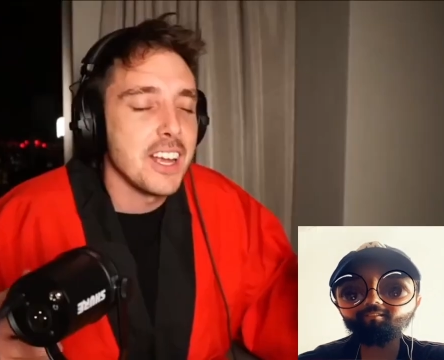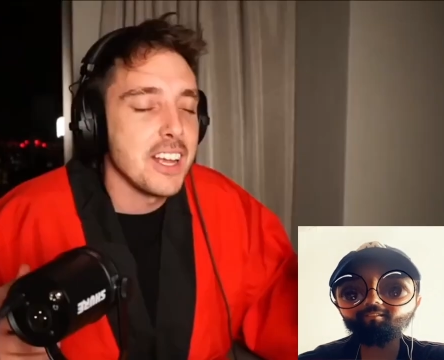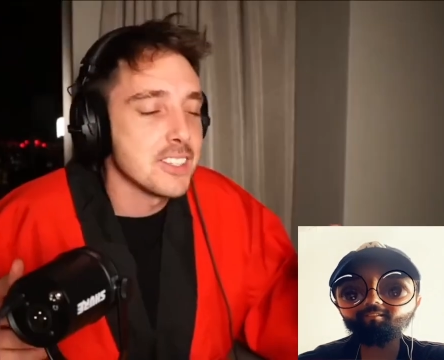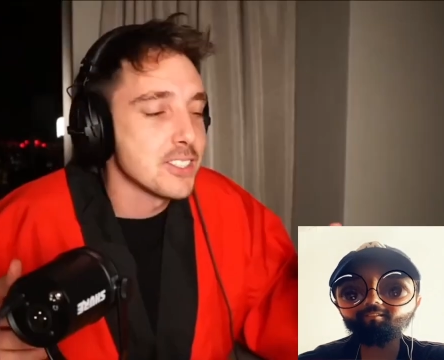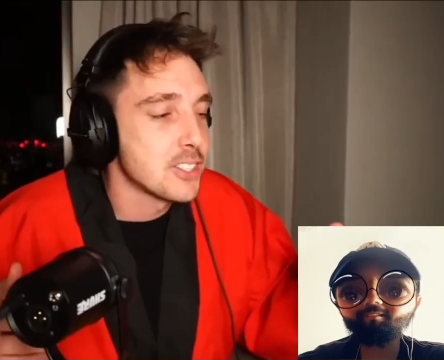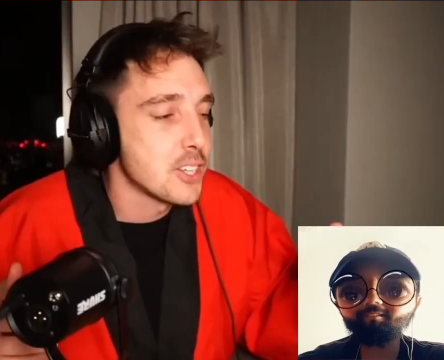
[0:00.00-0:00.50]

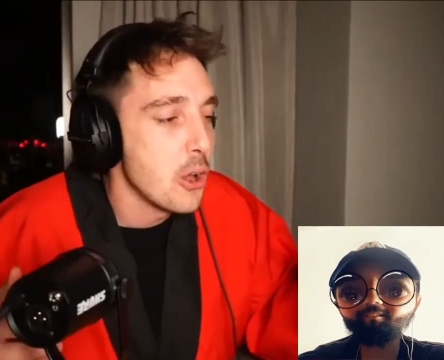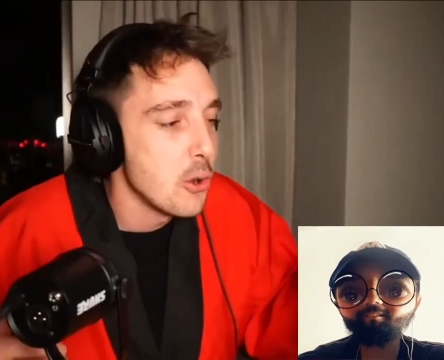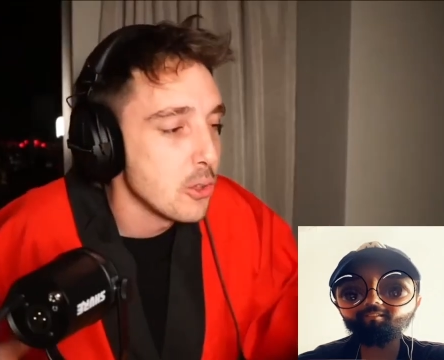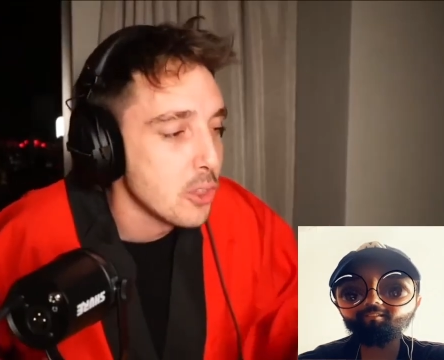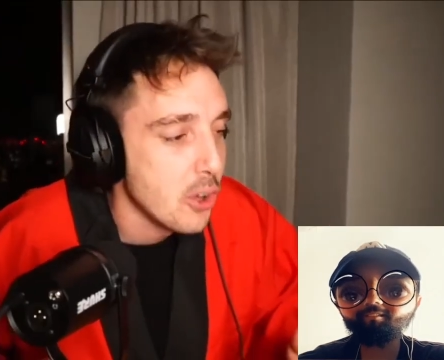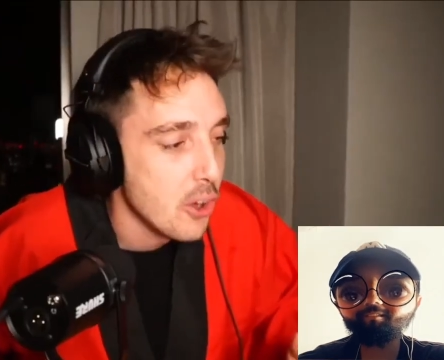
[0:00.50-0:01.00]
Speaker 1: It's yeah.
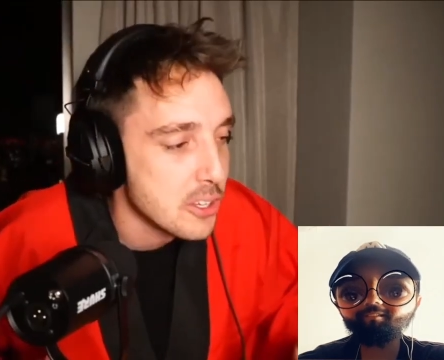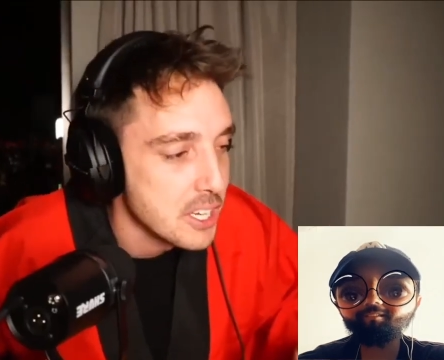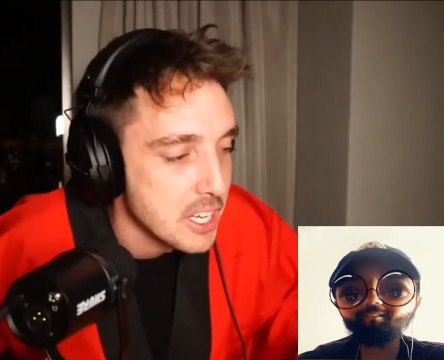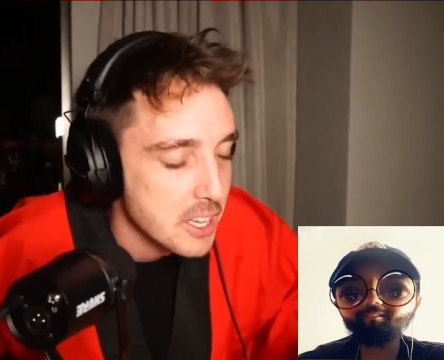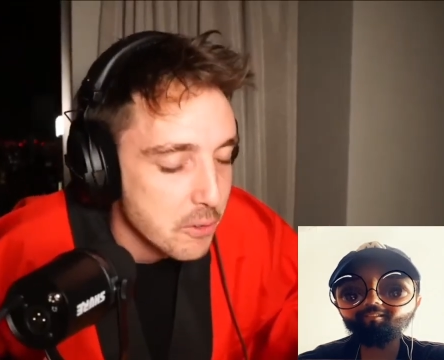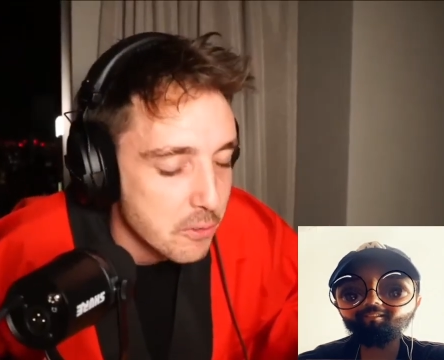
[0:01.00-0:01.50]
two
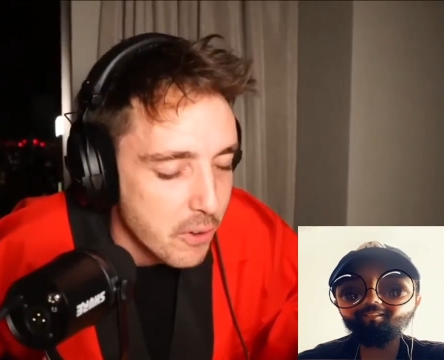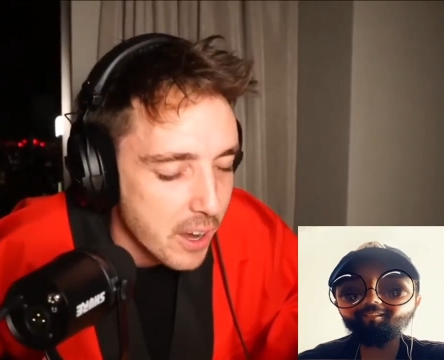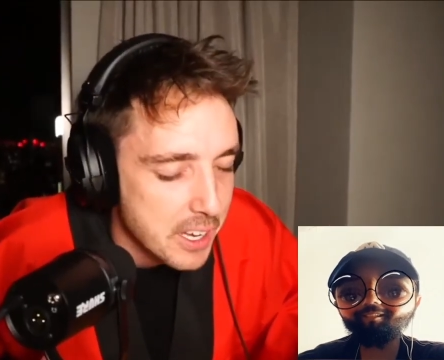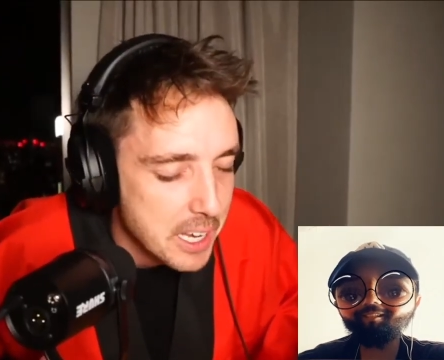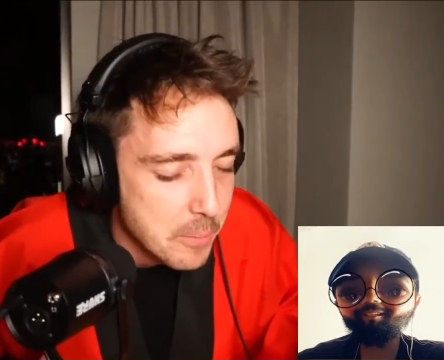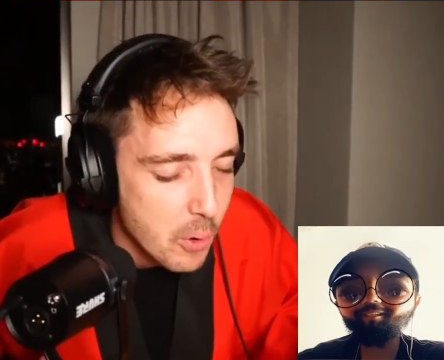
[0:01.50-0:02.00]
thirty in the
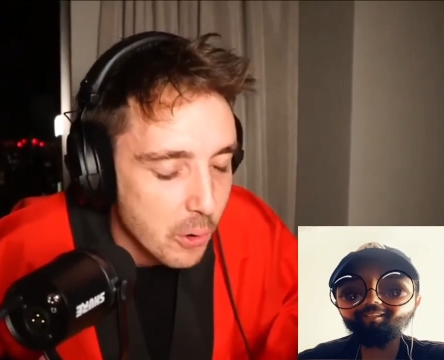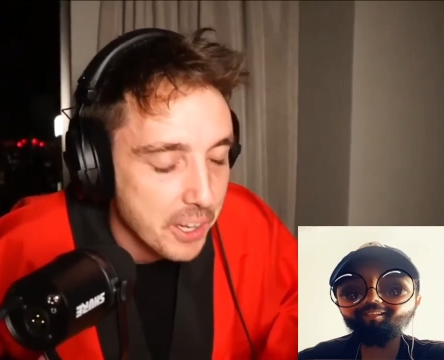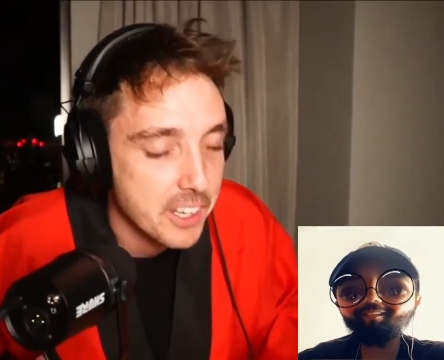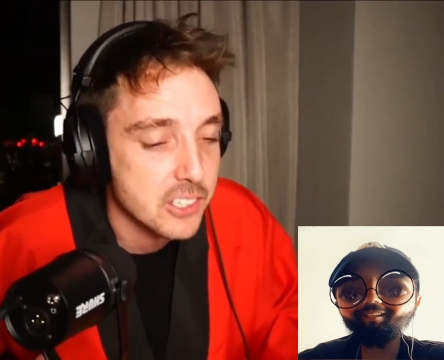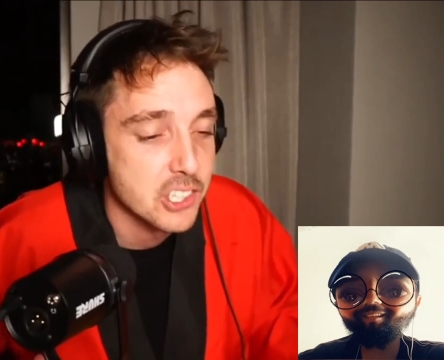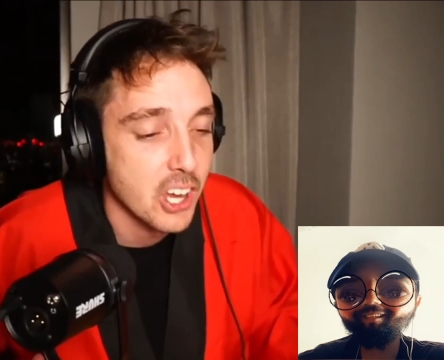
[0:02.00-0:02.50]
fucking
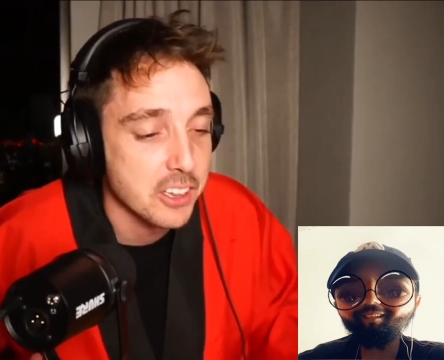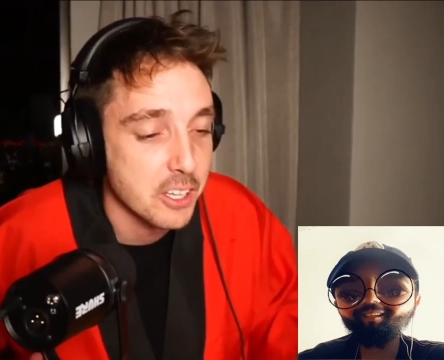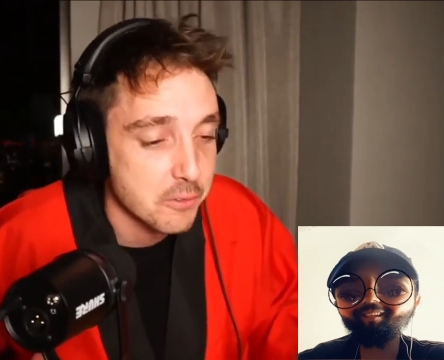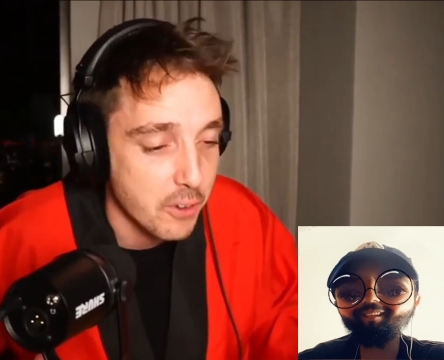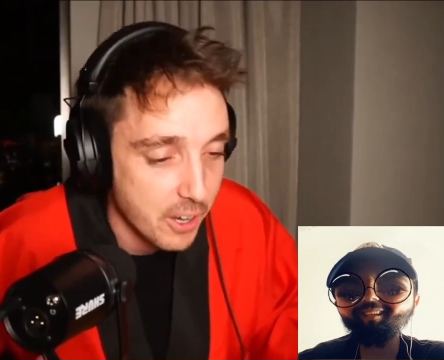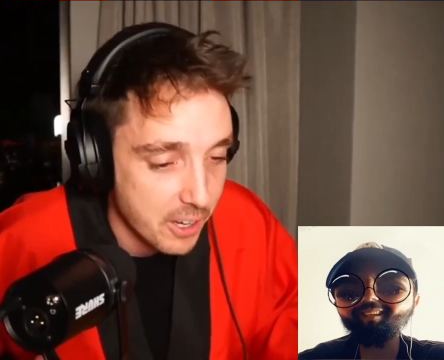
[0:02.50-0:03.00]
morning. Shut
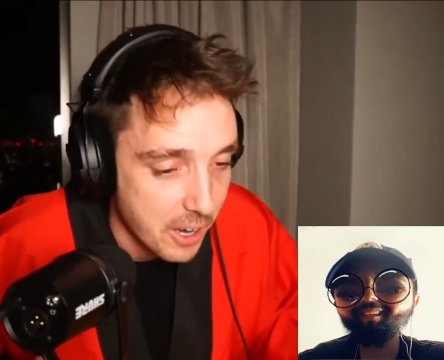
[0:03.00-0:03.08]
the fuck